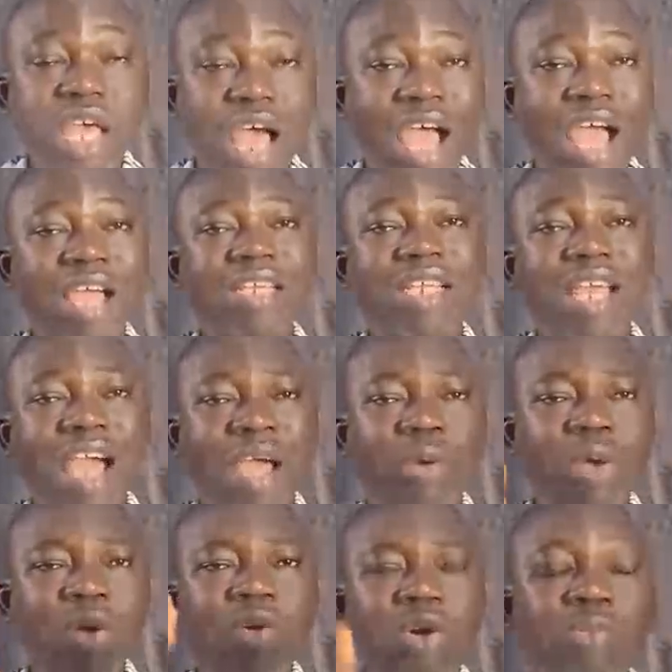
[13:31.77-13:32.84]
and I
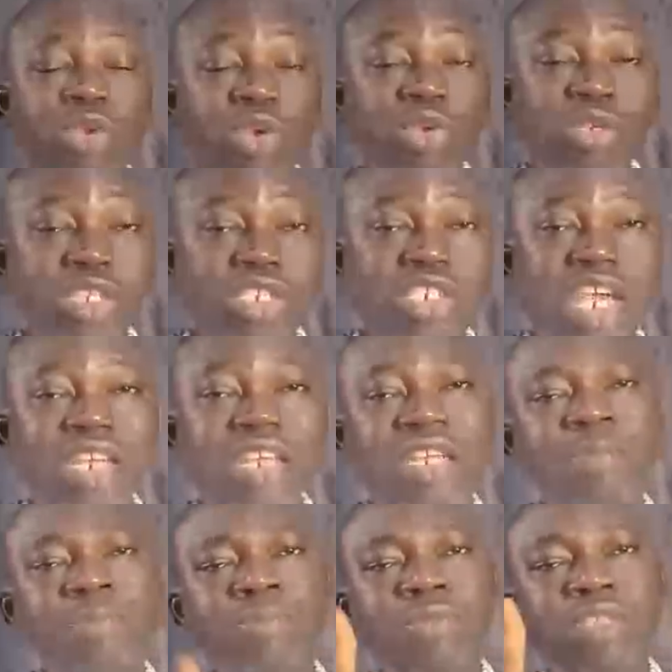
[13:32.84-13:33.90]
welcome you to this
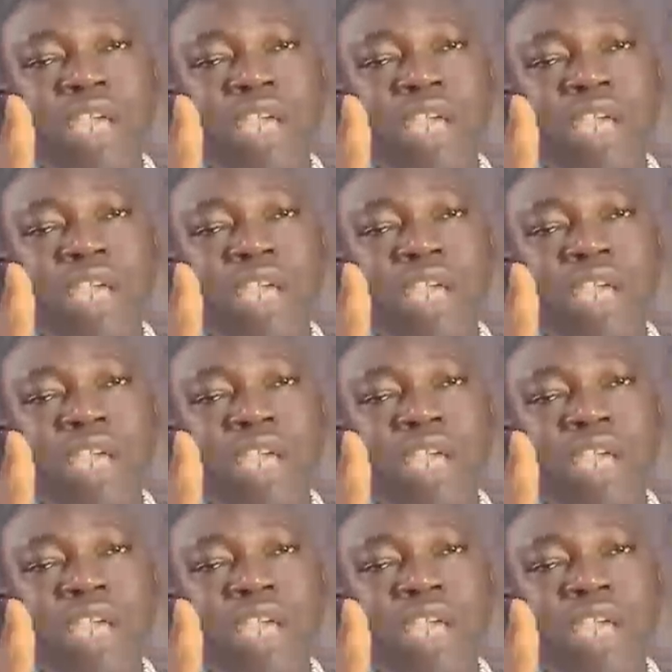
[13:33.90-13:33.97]
channel.